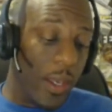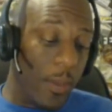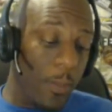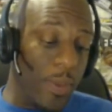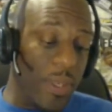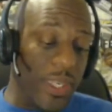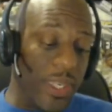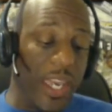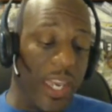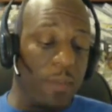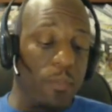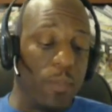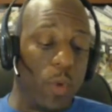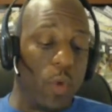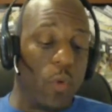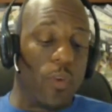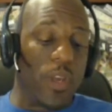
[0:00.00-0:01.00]
begin
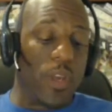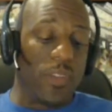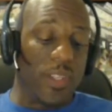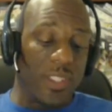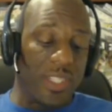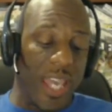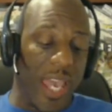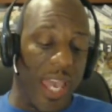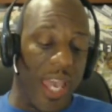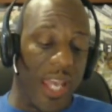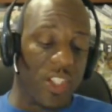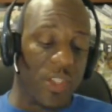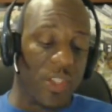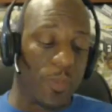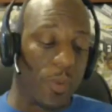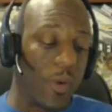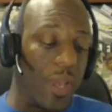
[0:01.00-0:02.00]
moving the
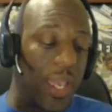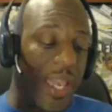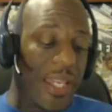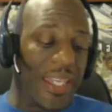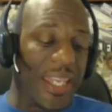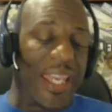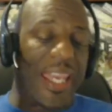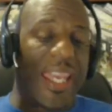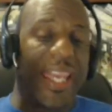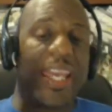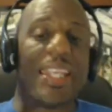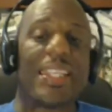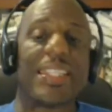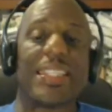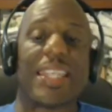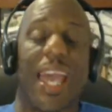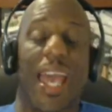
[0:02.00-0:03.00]
tangible and
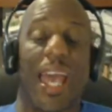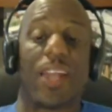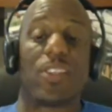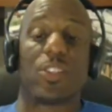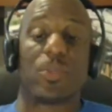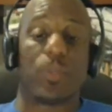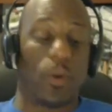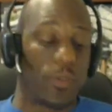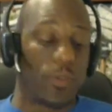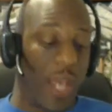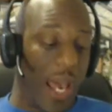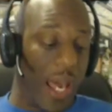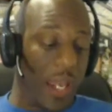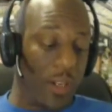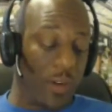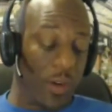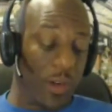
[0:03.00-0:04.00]
intangibles
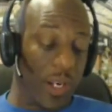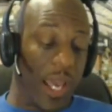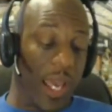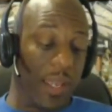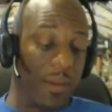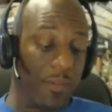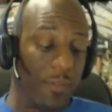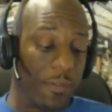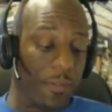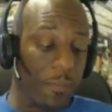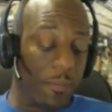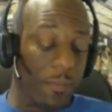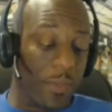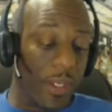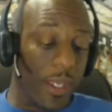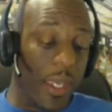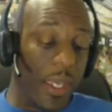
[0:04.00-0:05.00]
out of your life
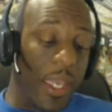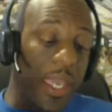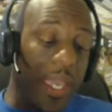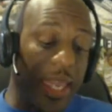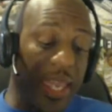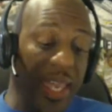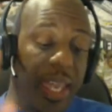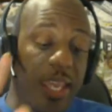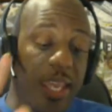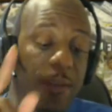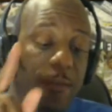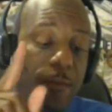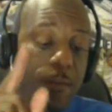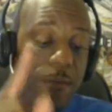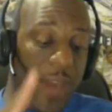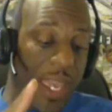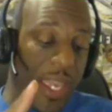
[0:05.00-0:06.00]
in
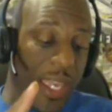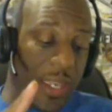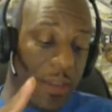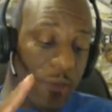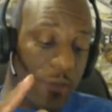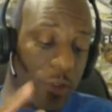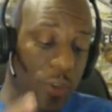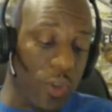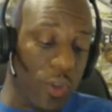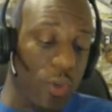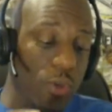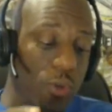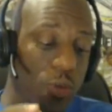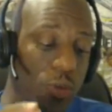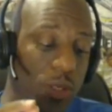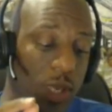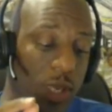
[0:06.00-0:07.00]
faith,
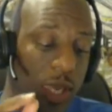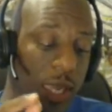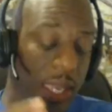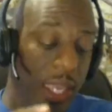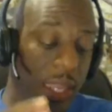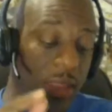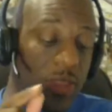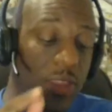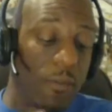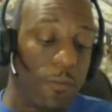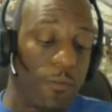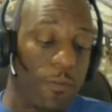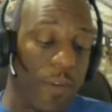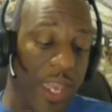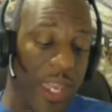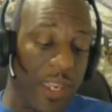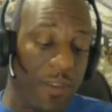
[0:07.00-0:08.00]
in the
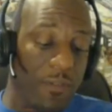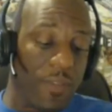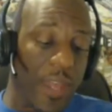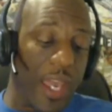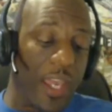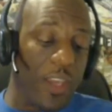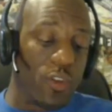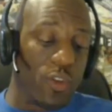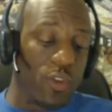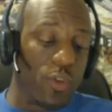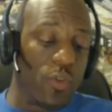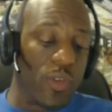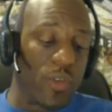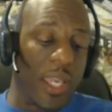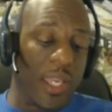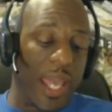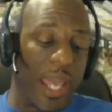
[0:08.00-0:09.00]
faith that
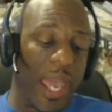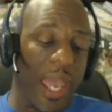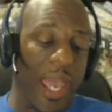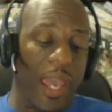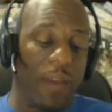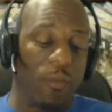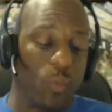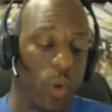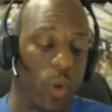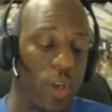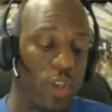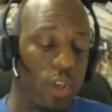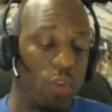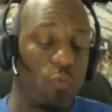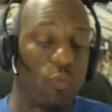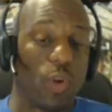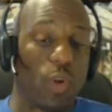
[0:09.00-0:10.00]
you can have what
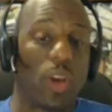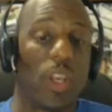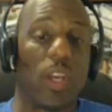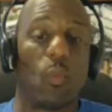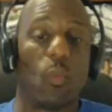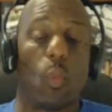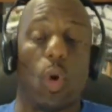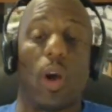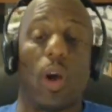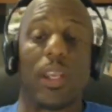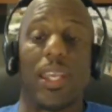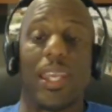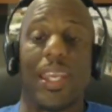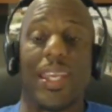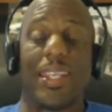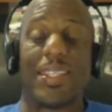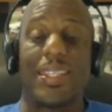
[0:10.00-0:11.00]
you really want
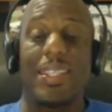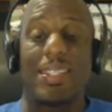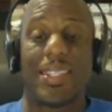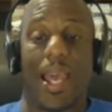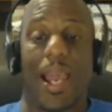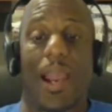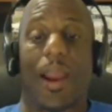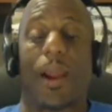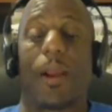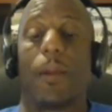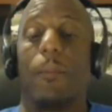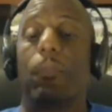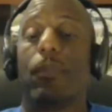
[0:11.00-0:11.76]
and desire.